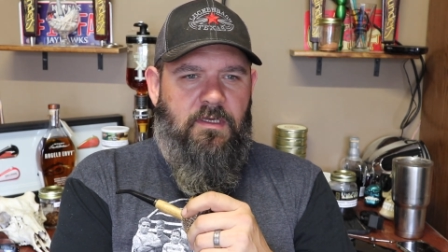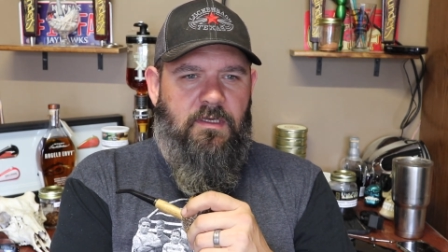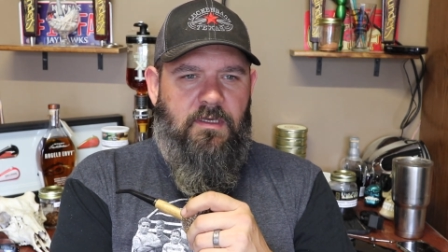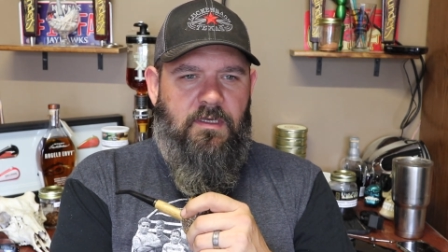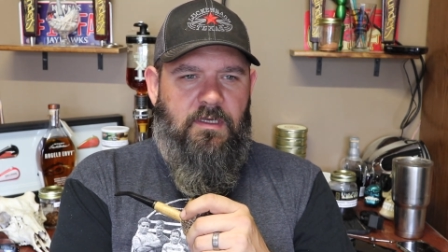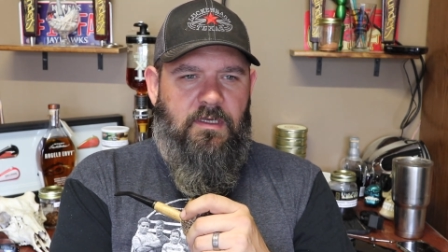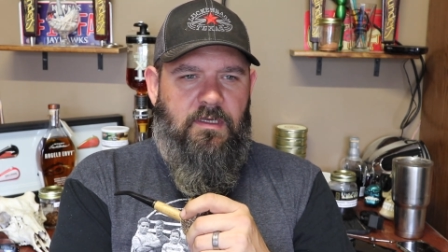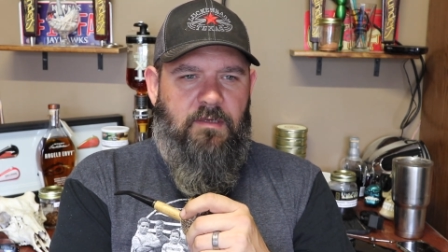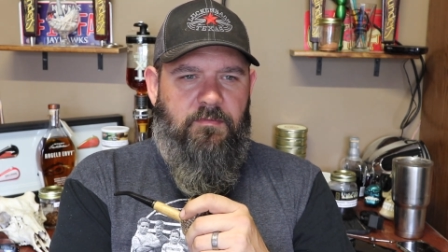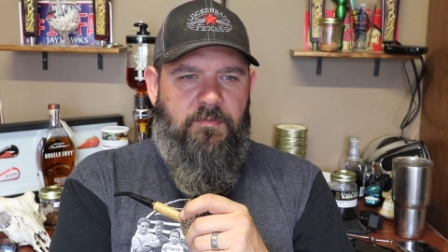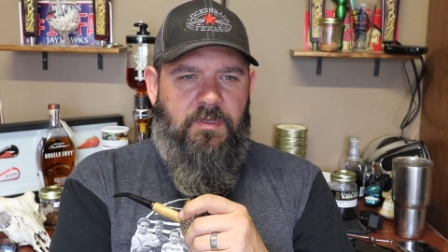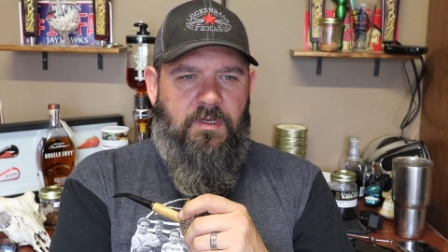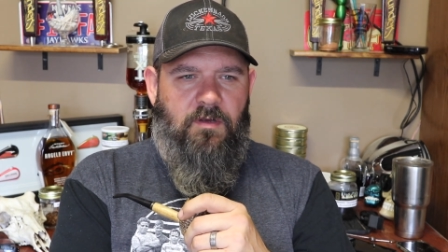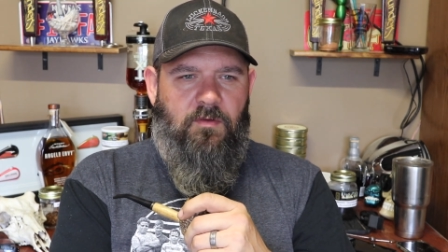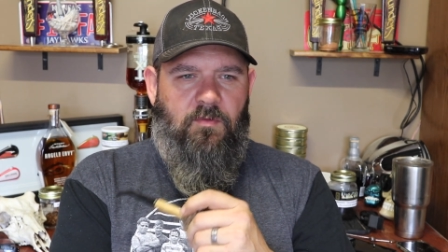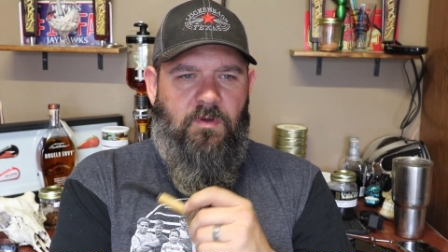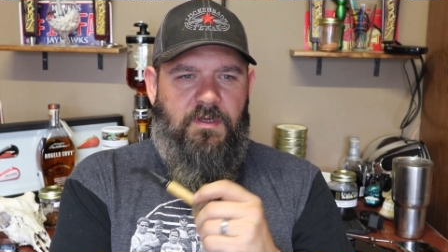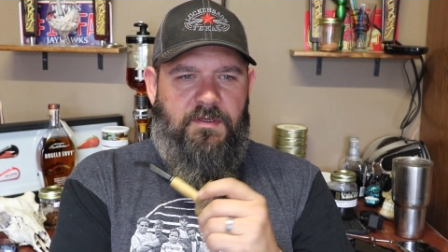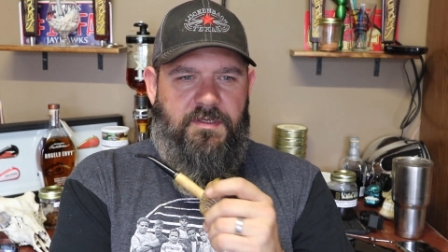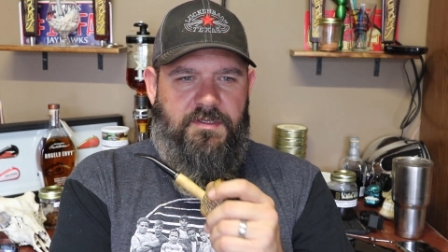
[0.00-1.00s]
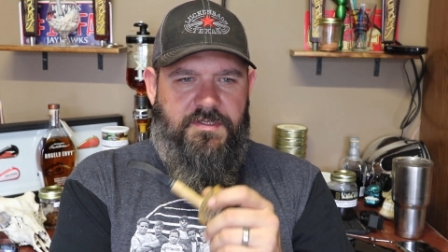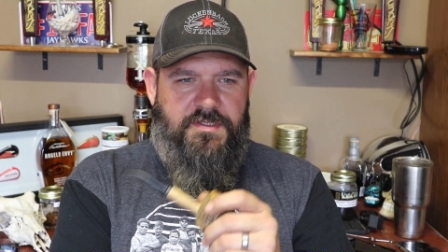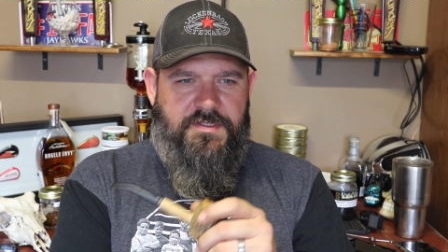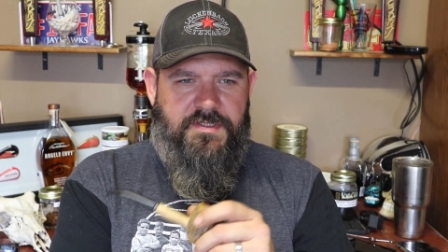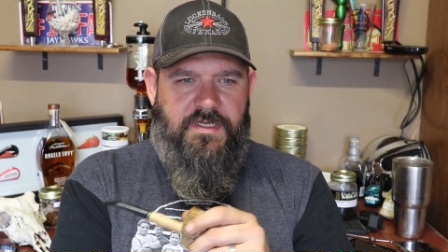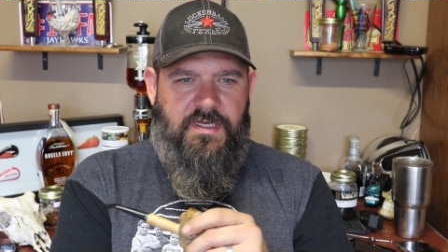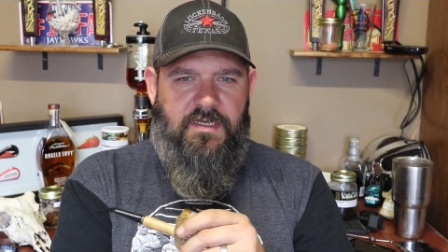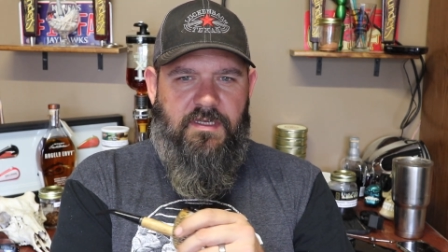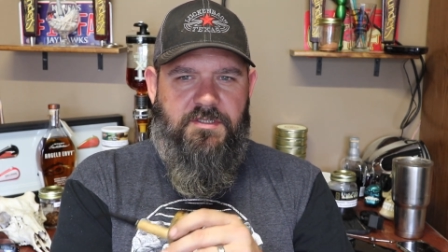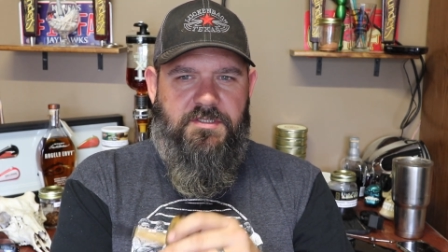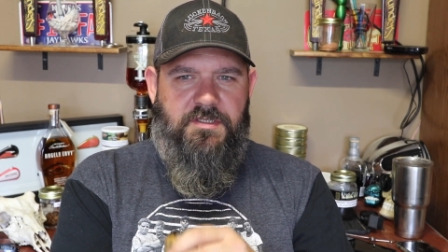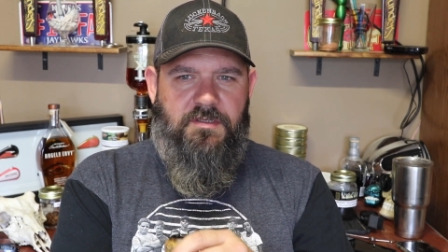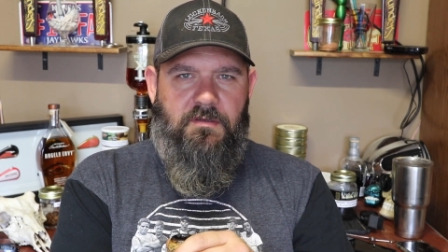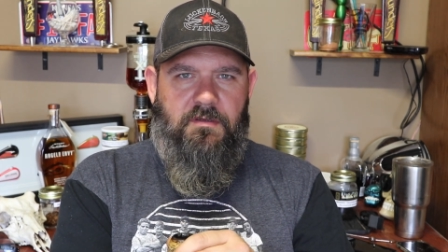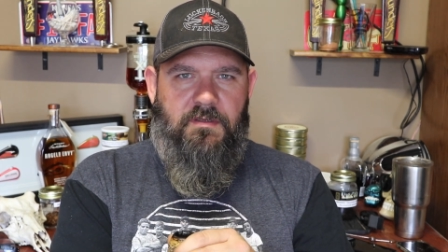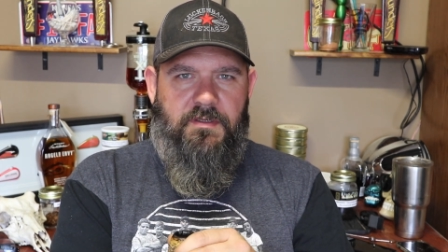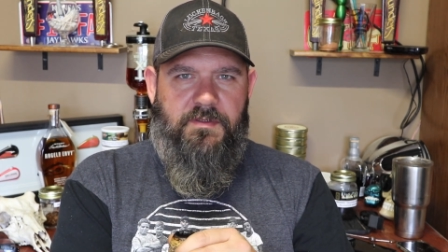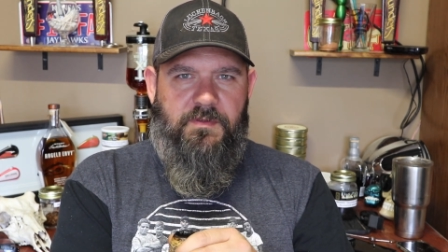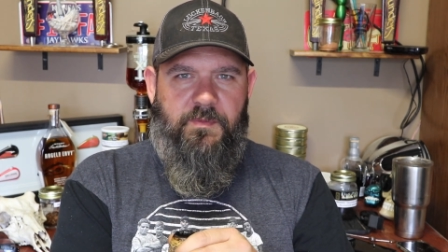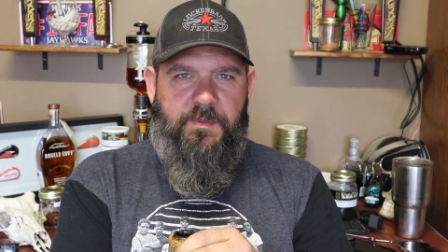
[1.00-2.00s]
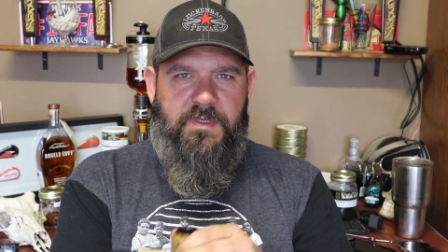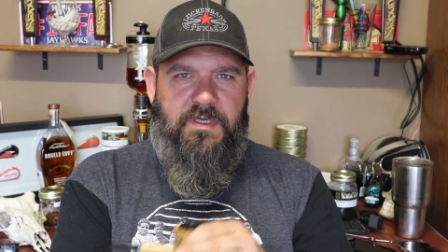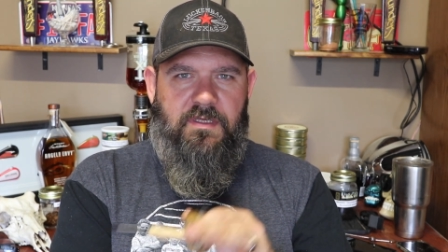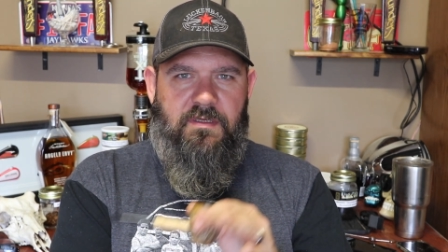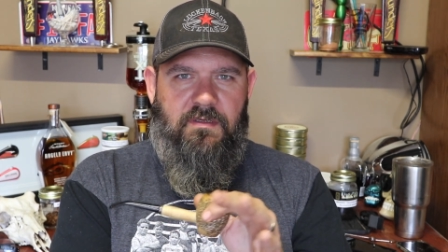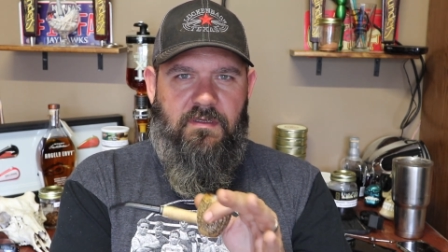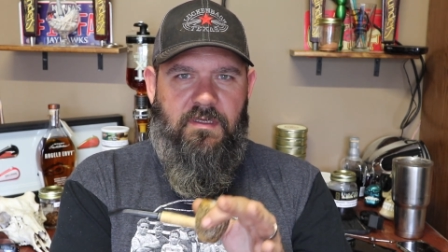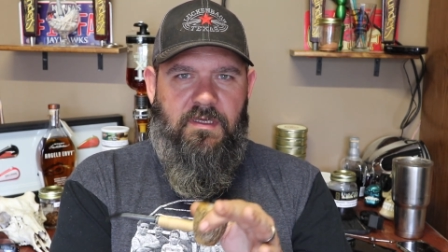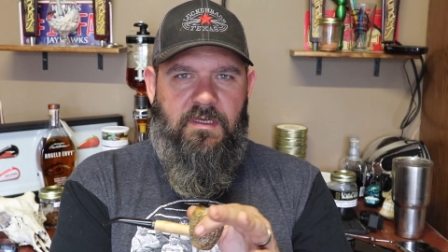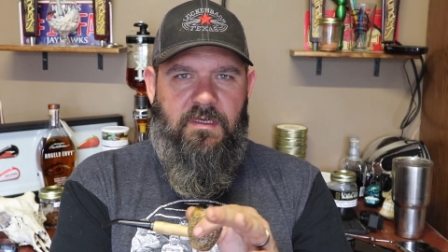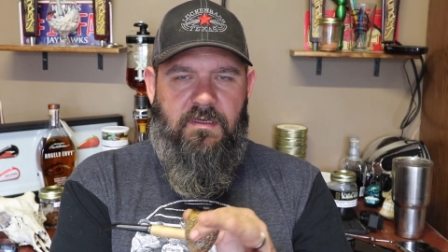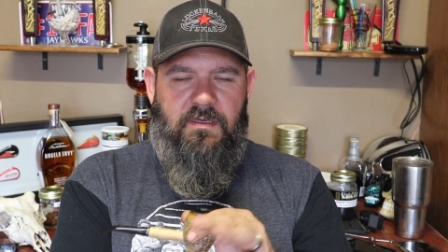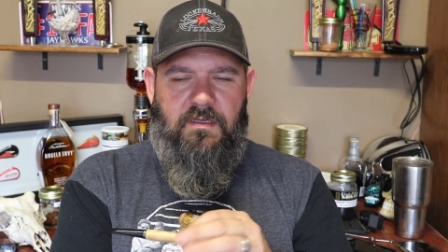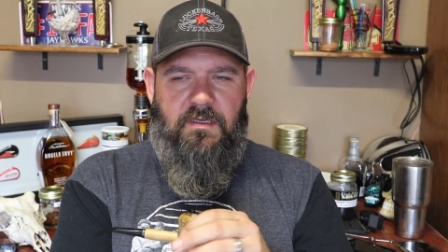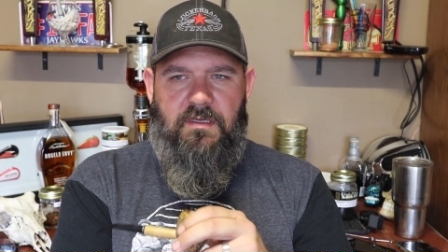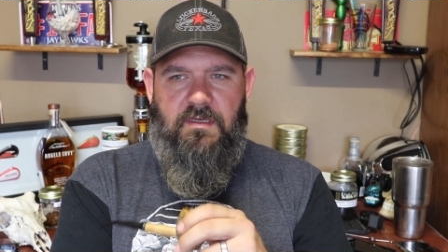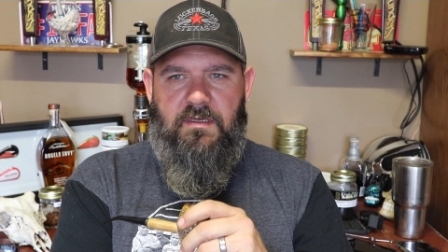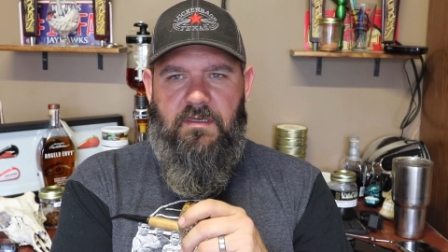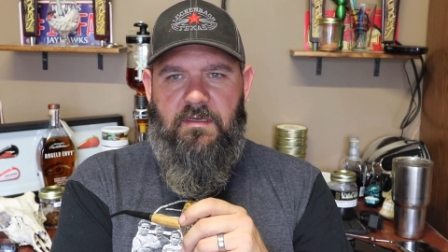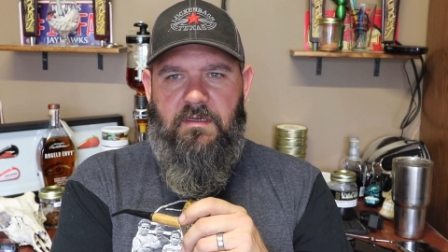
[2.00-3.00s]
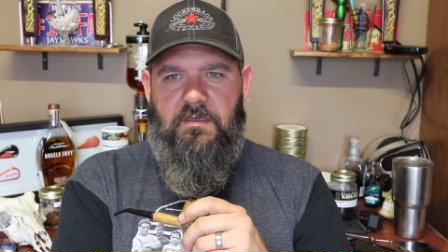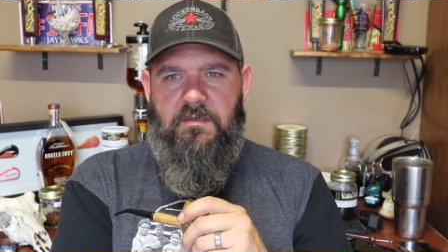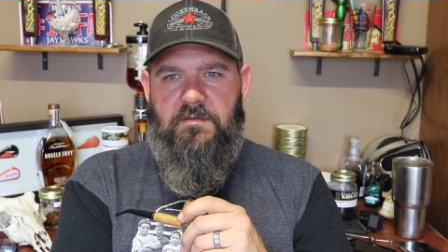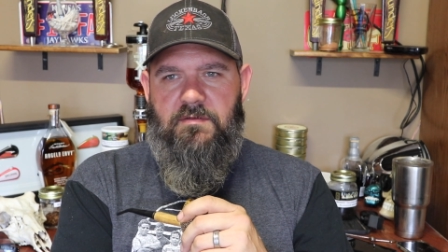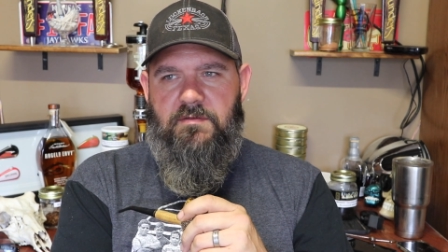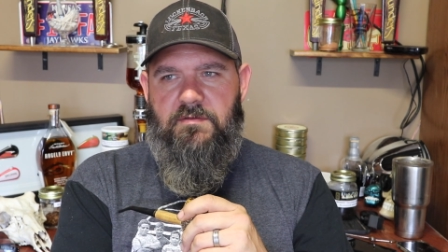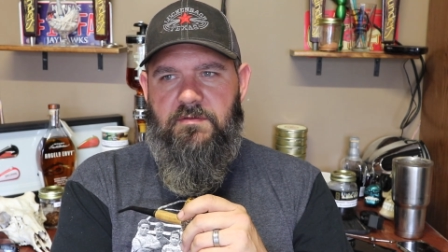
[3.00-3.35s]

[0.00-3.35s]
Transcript: um, you know wanting to just kind of chill a little bit, and uh,